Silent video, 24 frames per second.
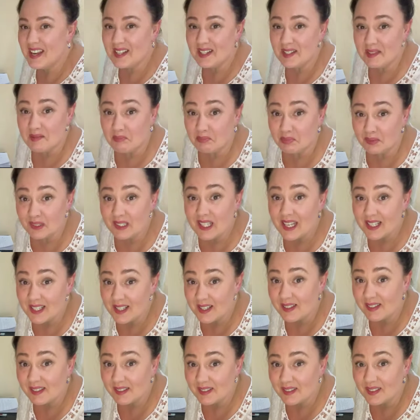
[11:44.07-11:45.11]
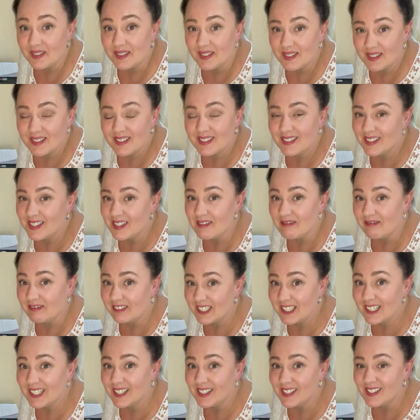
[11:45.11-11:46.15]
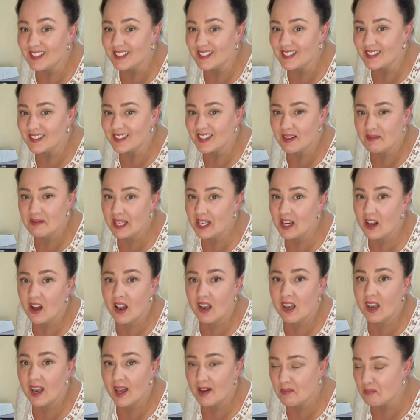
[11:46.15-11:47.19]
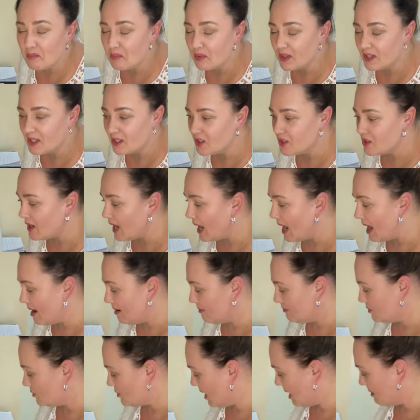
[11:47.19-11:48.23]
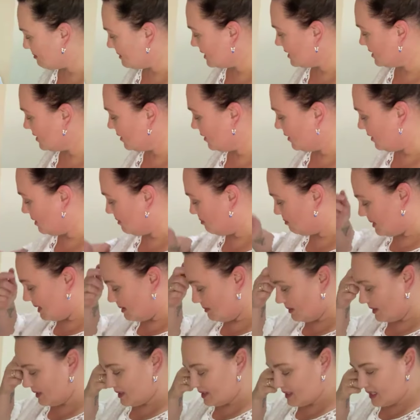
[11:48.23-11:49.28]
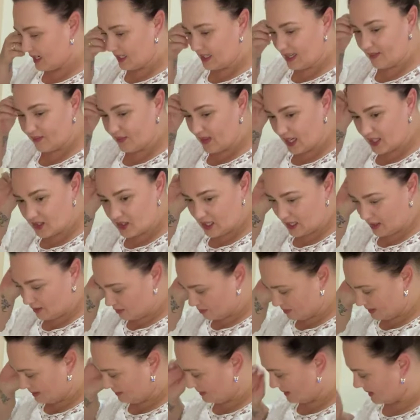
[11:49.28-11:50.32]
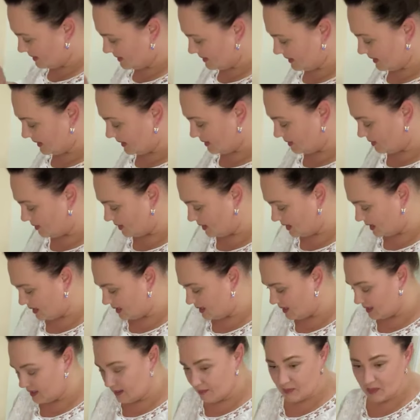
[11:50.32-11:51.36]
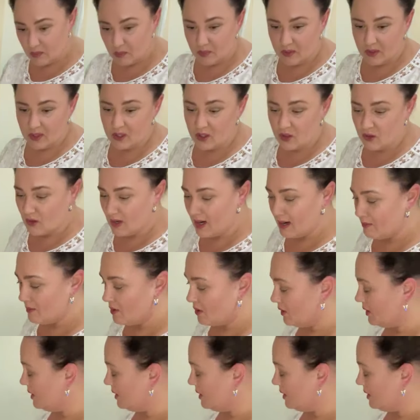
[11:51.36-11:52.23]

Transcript: is bloody good. It really is. I mean, I love British drama, so BBC, I love that channel, BBC. So anything with British drama on